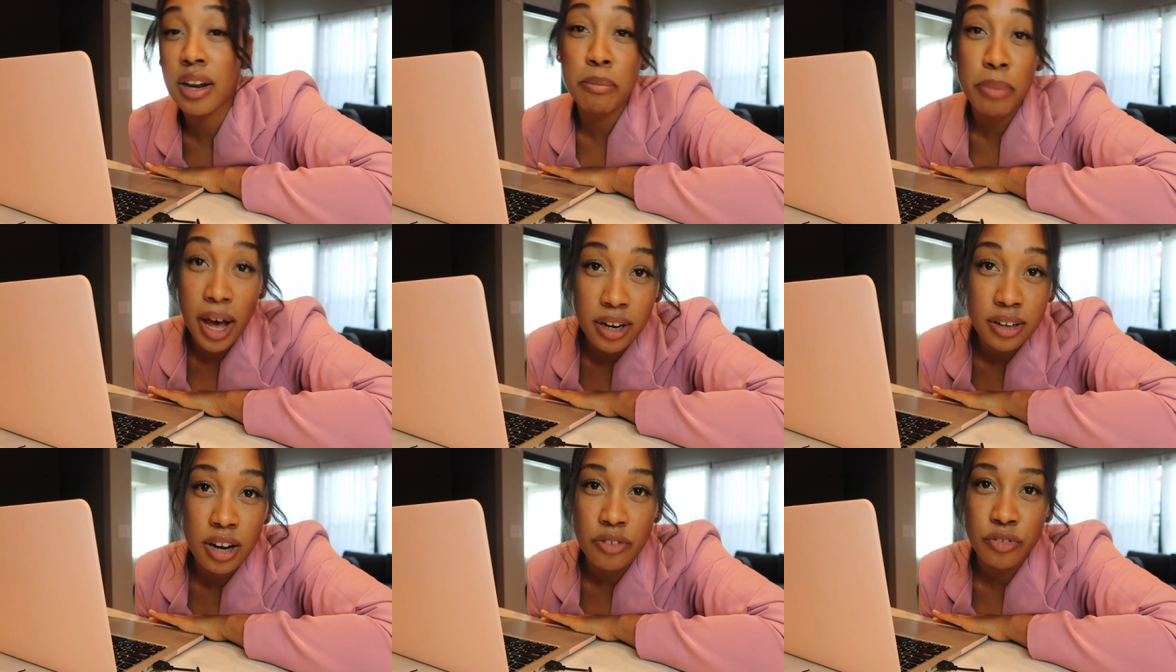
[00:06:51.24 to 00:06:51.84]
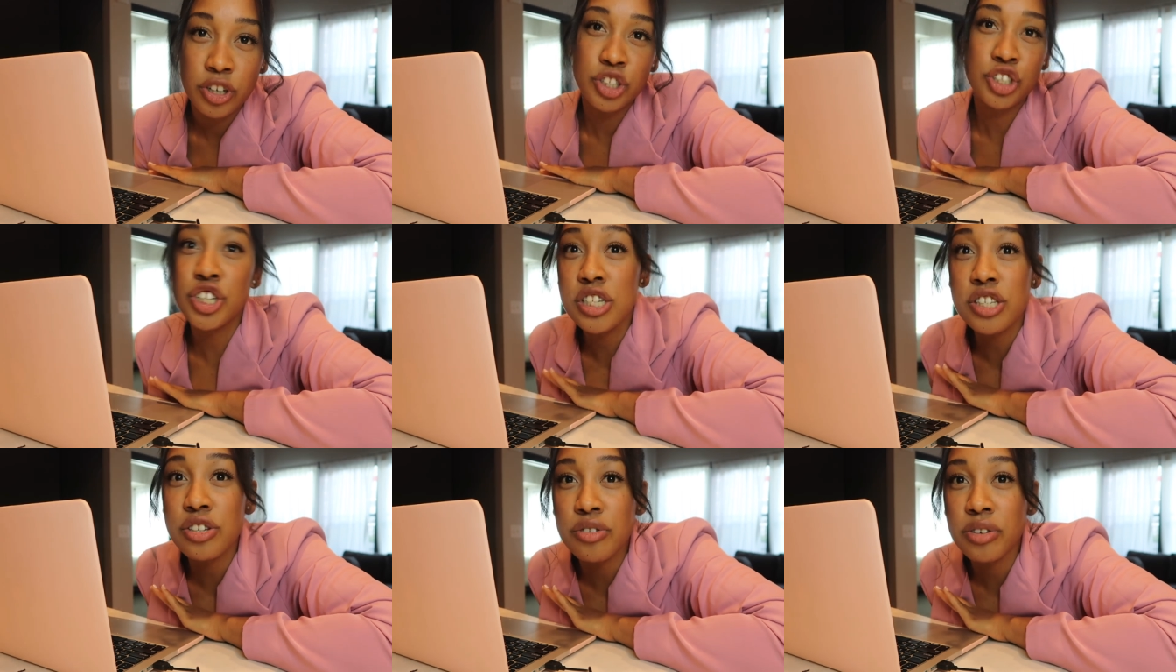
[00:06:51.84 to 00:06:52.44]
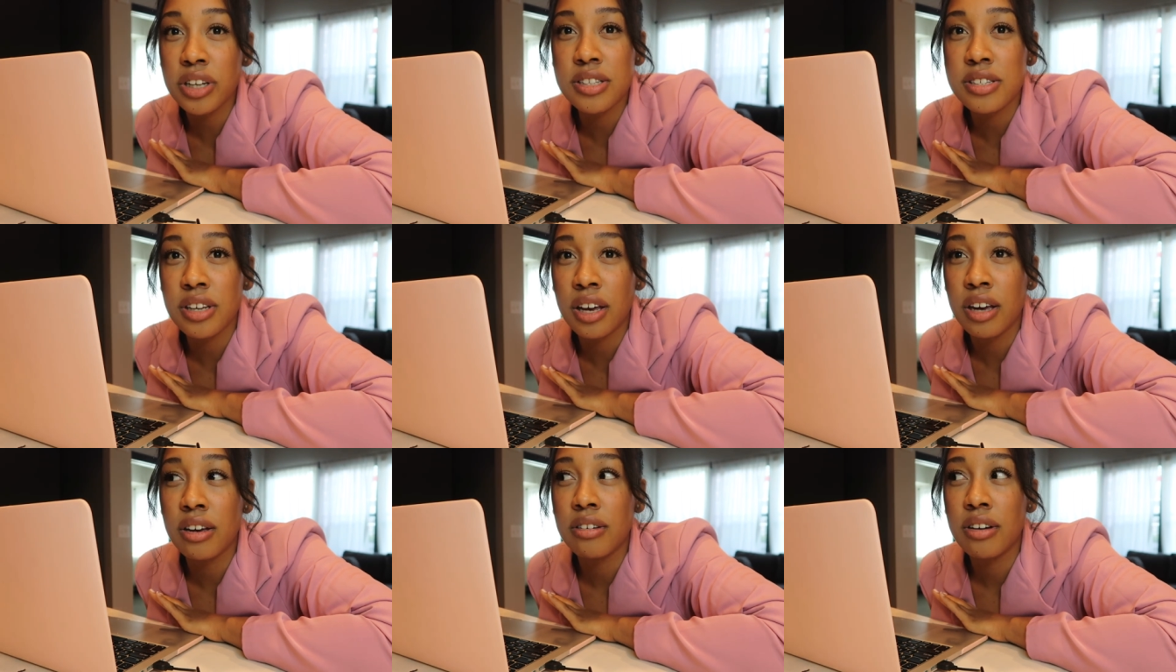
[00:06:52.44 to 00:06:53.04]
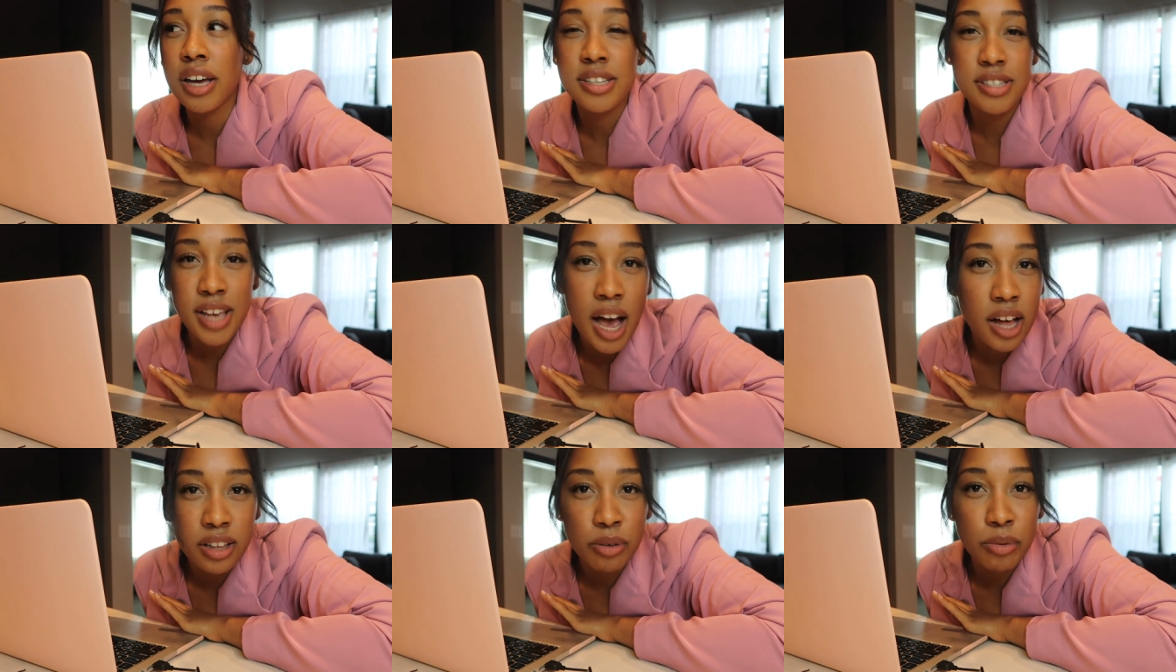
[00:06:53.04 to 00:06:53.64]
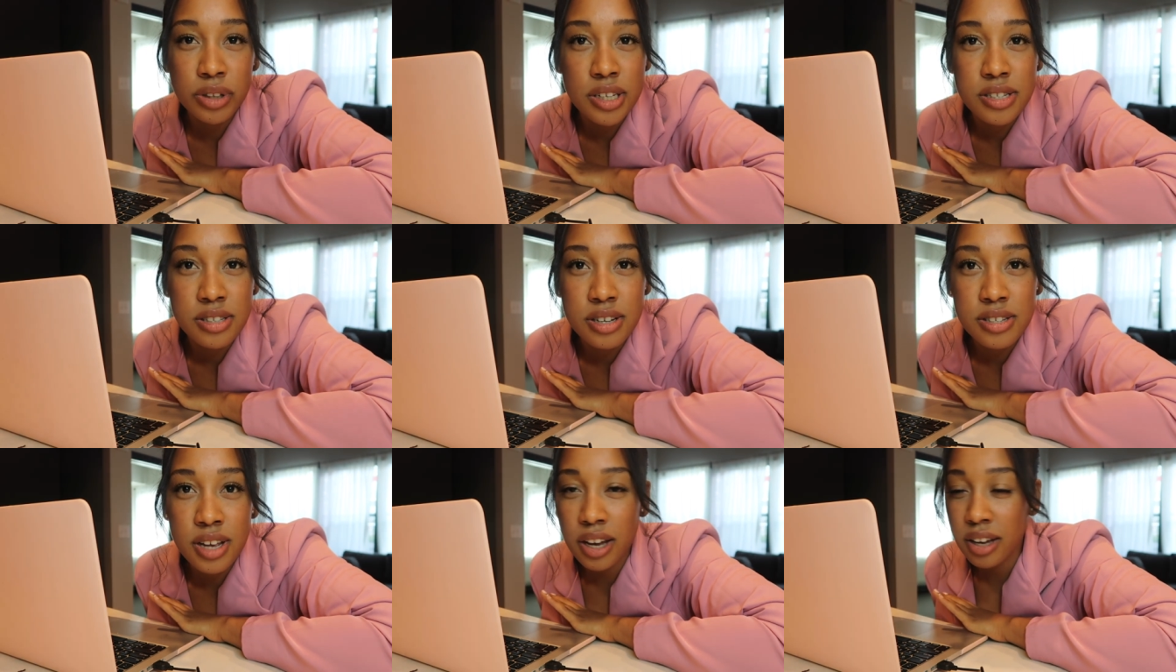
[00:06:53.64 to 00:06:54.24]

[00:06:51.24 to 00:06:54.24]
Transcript: and a bad cover, just so you can see exactly what this looks